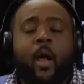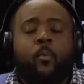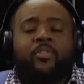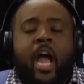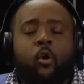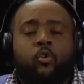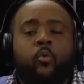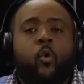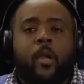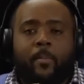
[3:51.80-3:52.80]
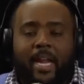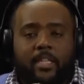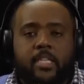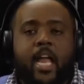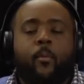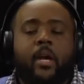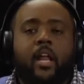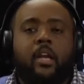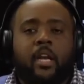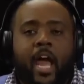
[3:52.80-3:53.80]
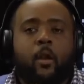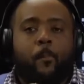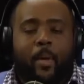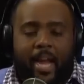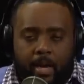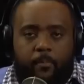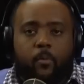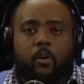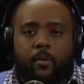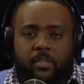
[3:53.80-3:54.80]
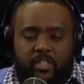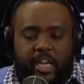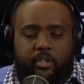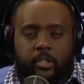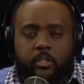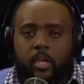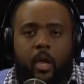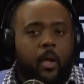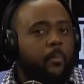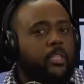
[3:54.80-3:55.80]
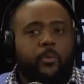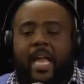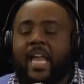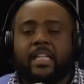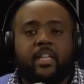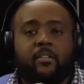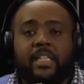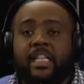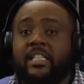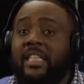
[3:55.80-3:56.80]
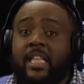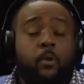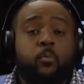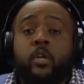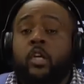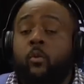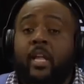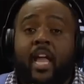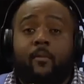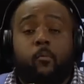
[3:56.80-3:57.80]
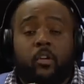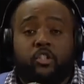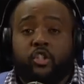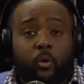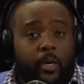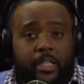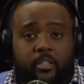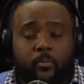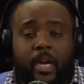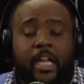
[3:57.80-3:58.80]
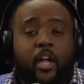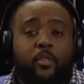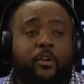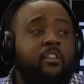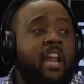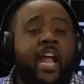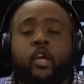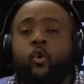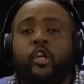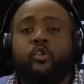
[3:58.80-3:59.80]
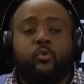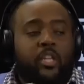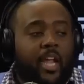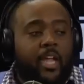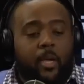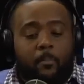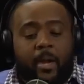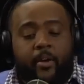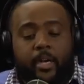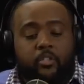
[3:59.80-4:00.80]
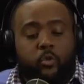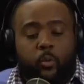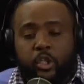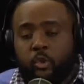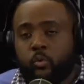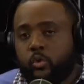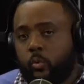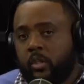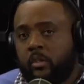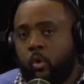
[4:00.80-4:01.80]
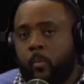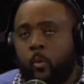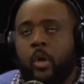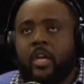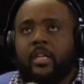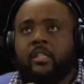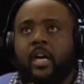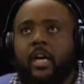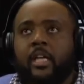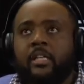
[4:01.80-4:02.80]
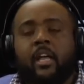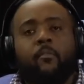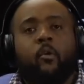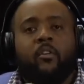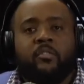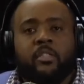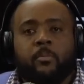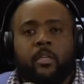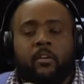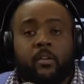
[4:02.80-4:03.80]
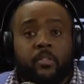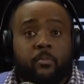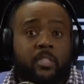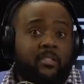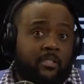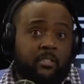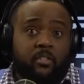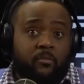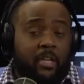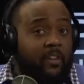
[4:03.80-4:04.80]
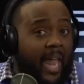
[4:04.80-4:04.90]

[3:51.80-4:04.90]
without growing pains, not without a lot of painful conversations. But the reality of it is they really only have one choice, right? They're not going to take Americans who are used to a normal level of subsistence, of